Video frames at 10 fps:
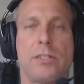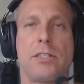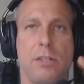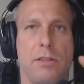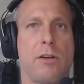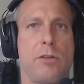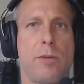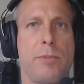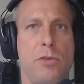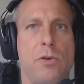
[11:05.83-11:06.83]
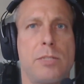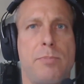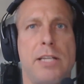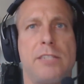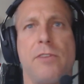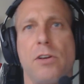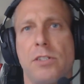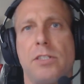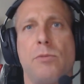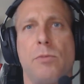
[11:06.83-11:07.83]
So they'll be US based
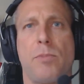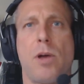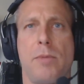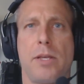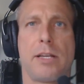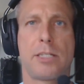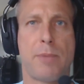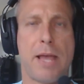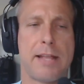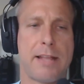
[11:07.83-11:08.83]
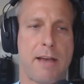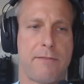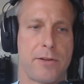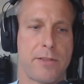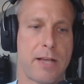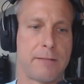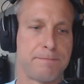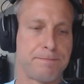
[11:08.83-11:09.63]
first, probably expand after that.